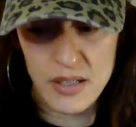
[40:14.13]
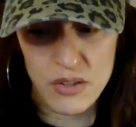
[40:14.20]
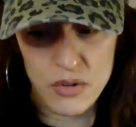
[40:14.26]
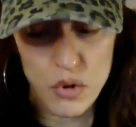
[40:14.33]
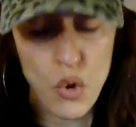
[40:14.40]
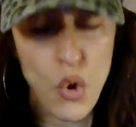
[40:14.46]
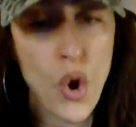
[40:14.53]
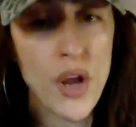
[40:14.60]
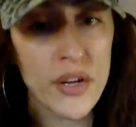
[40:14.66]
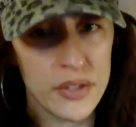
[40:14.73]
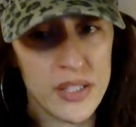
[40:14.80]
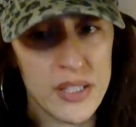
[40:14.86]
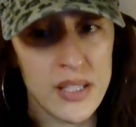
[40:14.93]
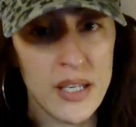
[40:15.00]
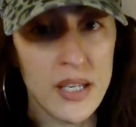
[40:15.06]

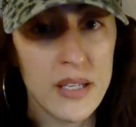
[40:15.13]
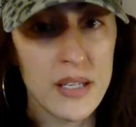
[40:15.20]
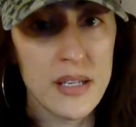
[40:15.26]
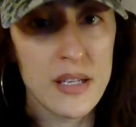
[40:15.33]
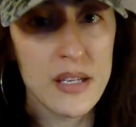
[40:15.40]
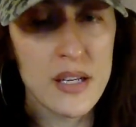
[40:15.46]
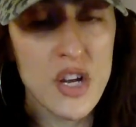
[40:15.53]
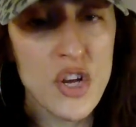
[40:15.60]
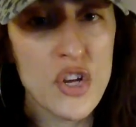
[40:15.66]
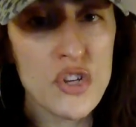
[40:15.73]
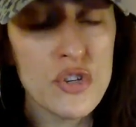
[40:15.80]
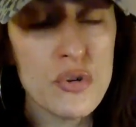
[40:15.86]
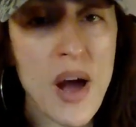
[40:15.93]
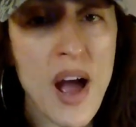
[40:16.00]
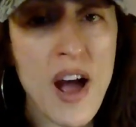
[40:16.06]
Loyalty.
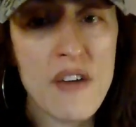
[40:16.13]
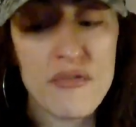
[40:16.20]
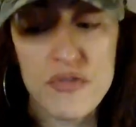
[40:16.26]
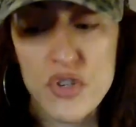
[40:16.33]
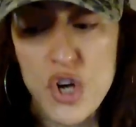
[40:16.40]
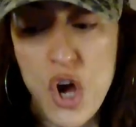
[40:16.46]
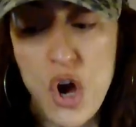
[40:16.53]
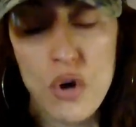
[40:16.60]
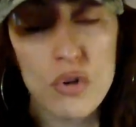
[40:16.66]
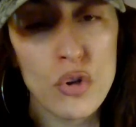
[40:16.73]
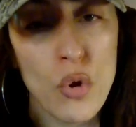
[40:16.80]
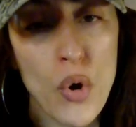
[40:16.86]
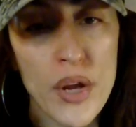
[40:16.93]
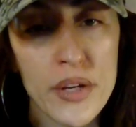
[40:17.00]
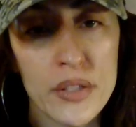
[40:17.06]
You have no
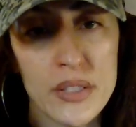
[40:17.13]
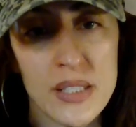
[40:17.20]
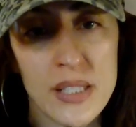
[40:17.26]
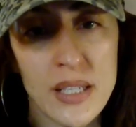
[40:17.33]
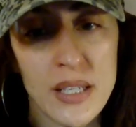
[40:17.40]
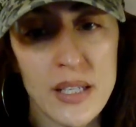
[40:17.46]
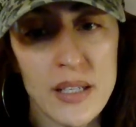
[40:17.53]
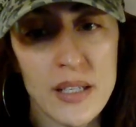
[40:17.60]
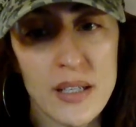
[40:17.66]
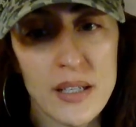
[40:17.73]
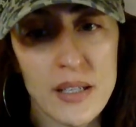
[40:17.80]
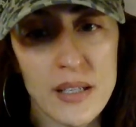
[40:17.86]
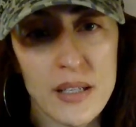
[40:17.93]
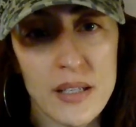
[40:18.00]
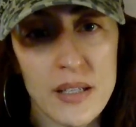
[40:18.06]
loyalty,
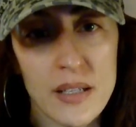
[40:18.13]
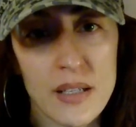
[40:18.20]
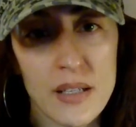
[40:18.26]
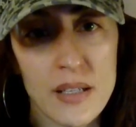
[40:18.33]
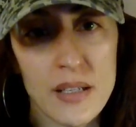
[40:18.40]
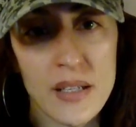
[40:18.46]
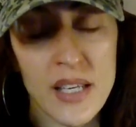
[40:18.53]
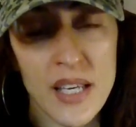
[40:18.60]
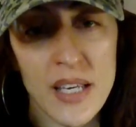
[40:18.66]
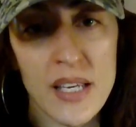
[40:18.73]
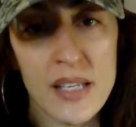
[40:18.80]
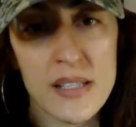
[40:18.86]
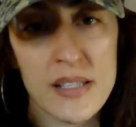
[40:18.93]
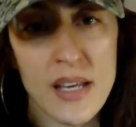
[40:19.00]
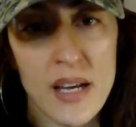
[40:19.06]

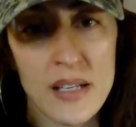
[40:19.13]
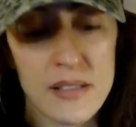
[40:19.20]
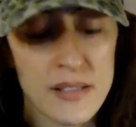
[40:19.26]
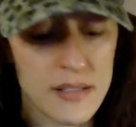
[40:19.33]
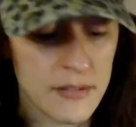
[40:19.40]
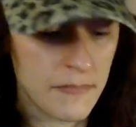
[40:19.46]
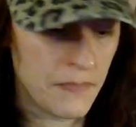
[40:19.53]
Kingy says.